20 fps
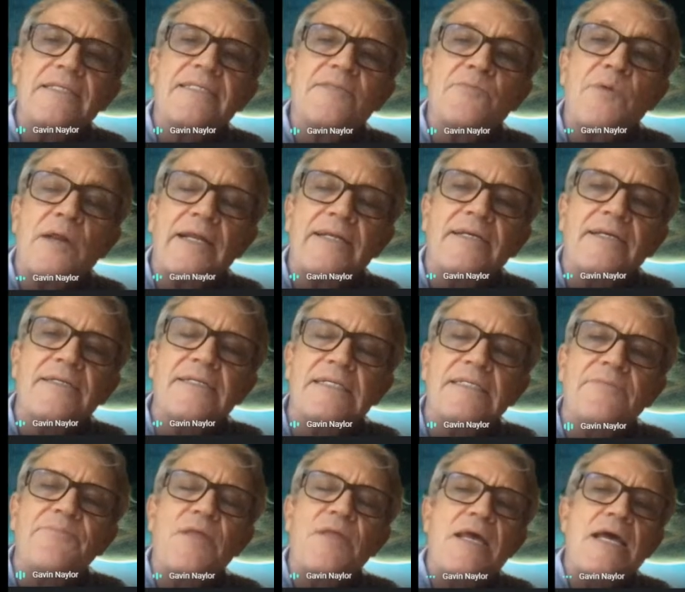this is what I'd
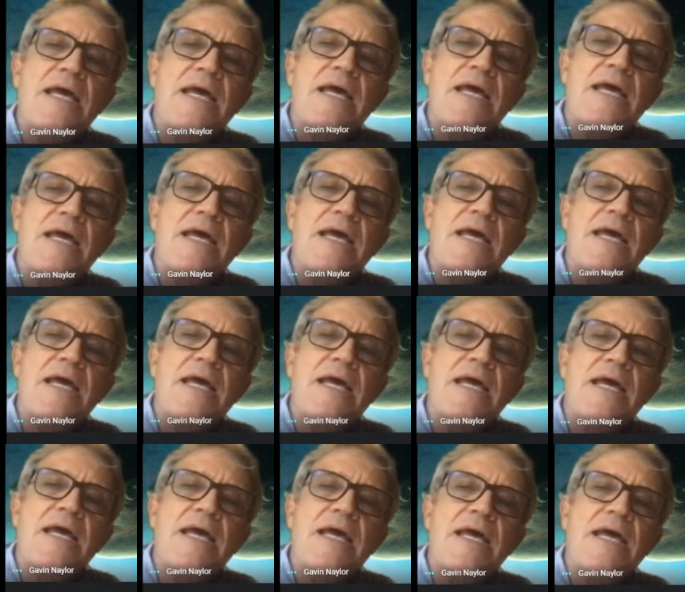heard.
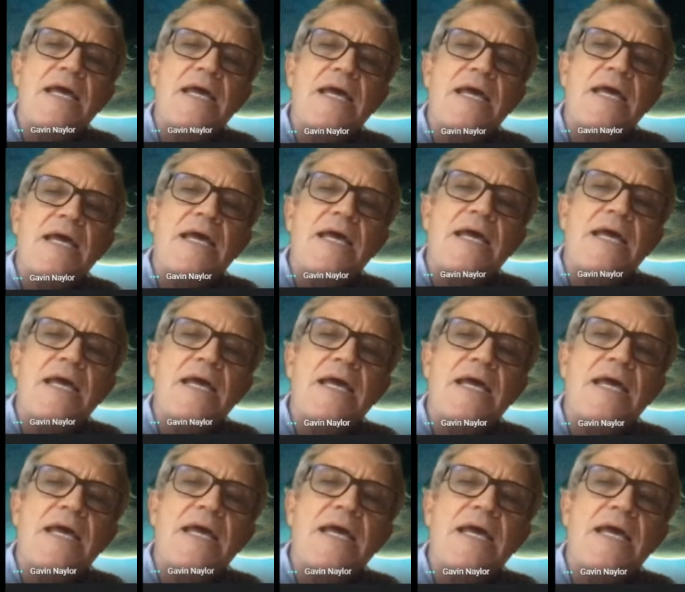And
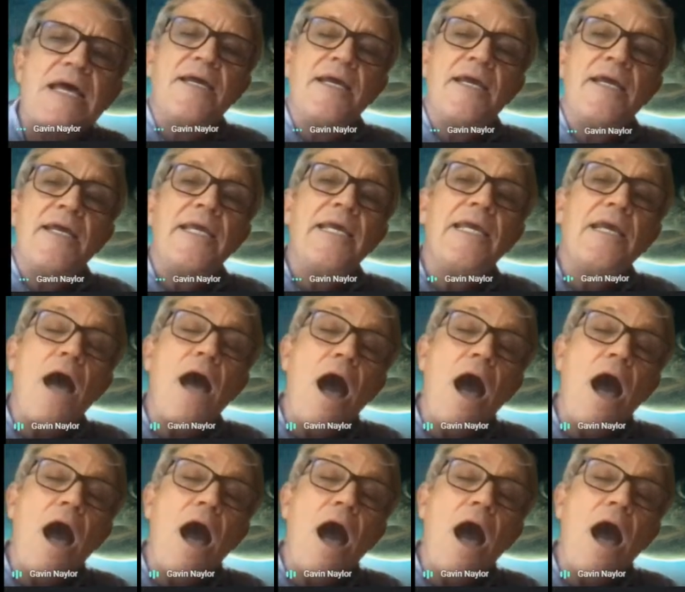he